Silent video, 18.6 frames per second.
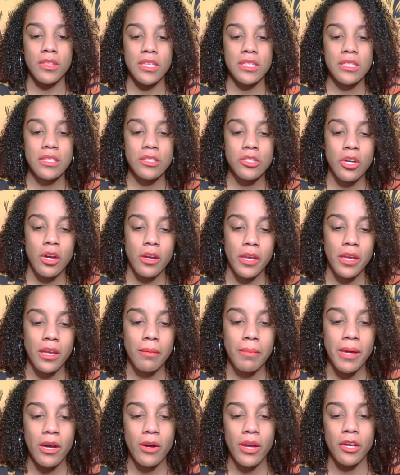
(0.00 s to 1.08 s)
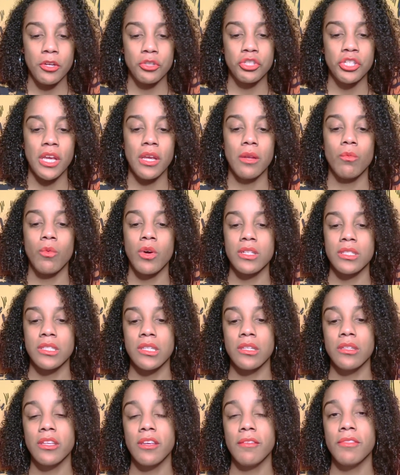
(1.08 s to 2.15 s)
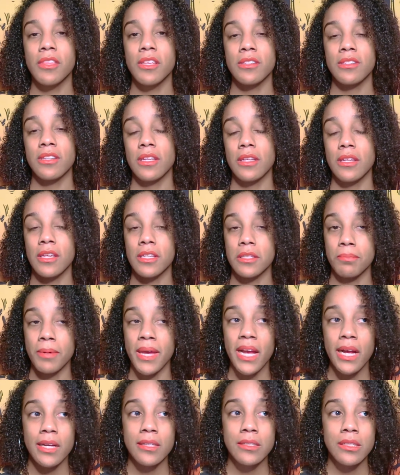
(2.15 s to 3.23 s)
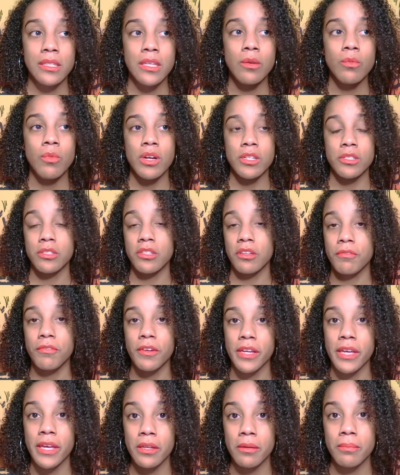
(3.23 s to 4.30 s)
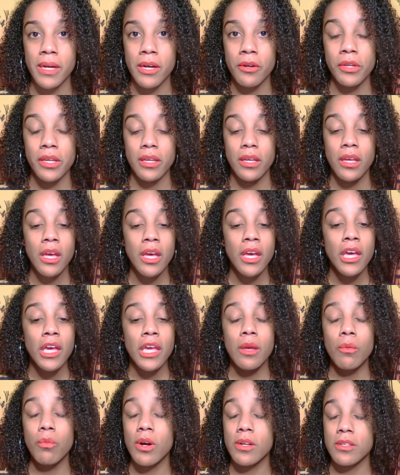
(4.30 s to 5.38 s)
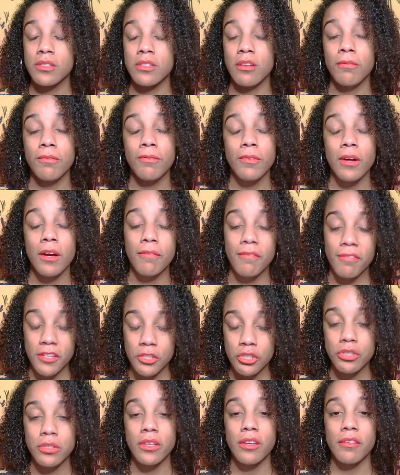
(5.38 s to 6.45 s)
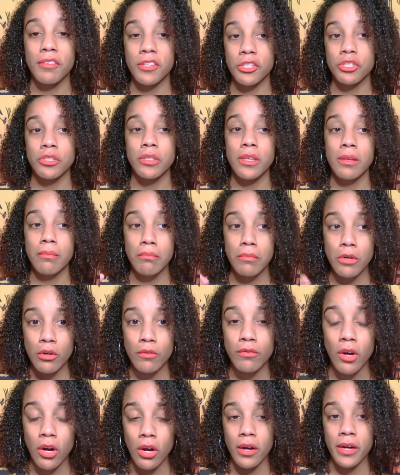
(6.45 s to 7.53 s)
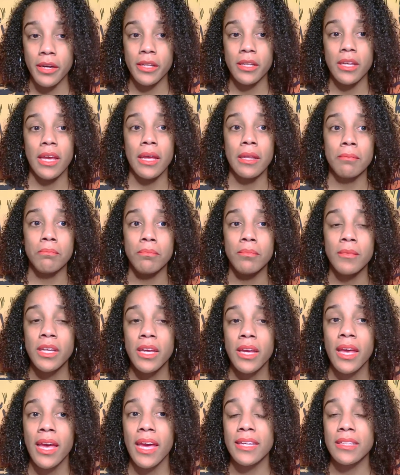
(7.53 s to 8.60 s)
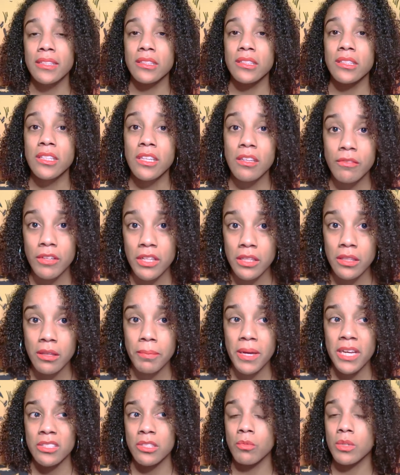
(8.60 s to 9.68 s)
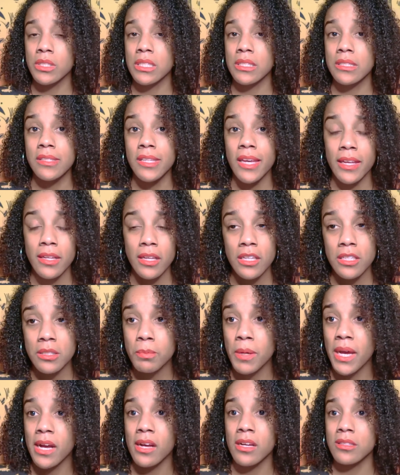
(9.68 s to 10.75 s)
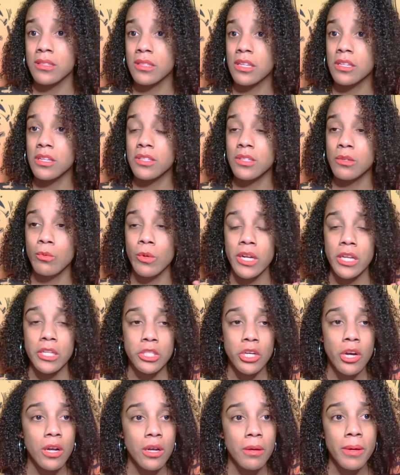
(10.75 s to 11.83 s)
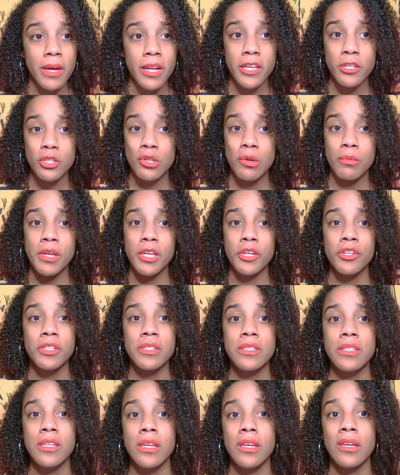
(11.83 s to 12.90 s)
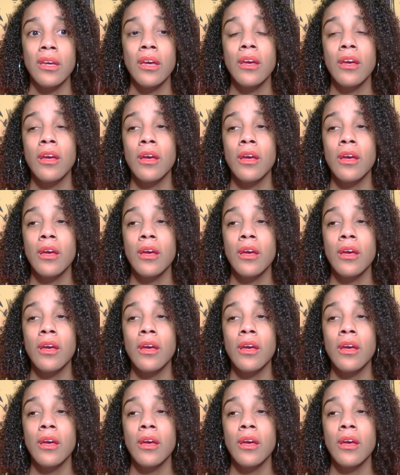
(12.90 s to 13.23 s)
this is talking about how Shane wants to leave this in his past. He wants to forget about it. He wants to officially, officially move on and and leave it in the past. He wants to dead his past. He doesn't want to talk about it. So we could see